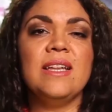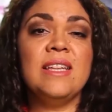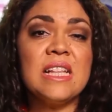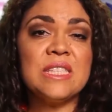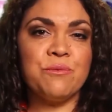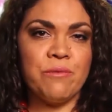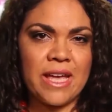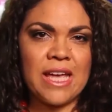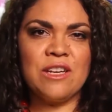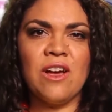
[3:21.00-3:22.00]
Let's
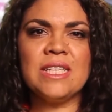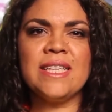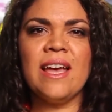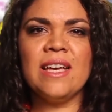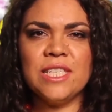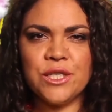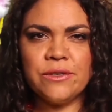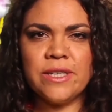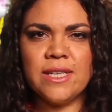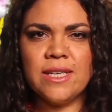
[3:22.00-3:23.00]
recognise our
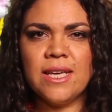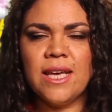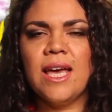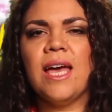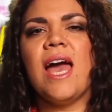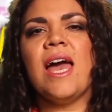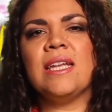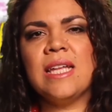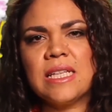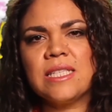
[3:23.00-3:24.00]
history
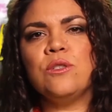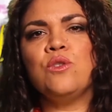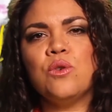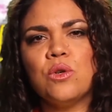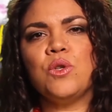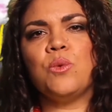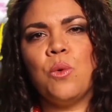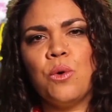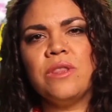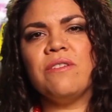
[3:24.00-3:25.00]
and let's look
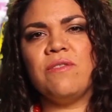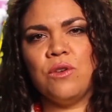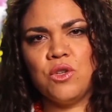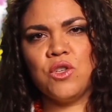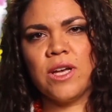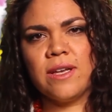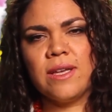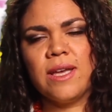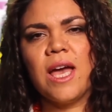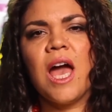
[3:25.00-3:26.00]
toward the future
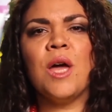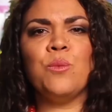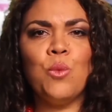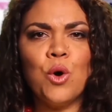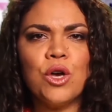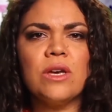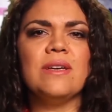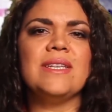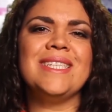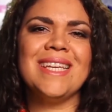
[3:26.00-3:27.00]
and work
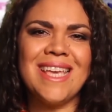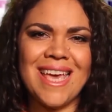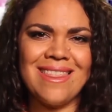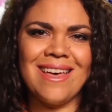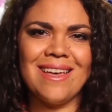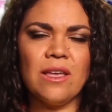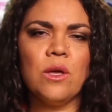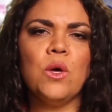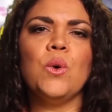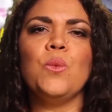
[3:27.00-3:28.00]
together
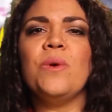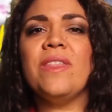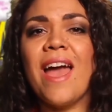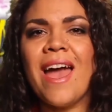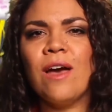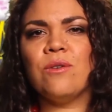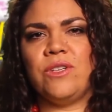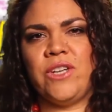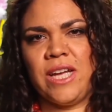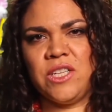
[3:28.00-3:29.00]
without
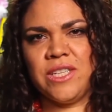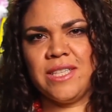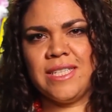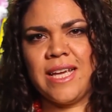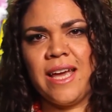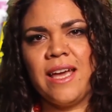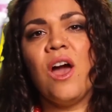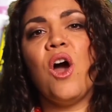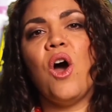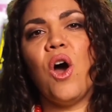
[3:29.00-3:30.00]
changing the day
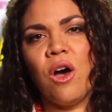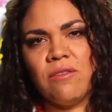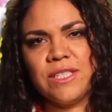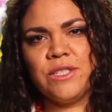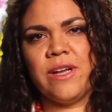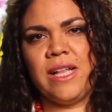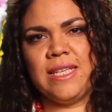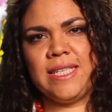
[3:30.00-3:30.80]
of Australia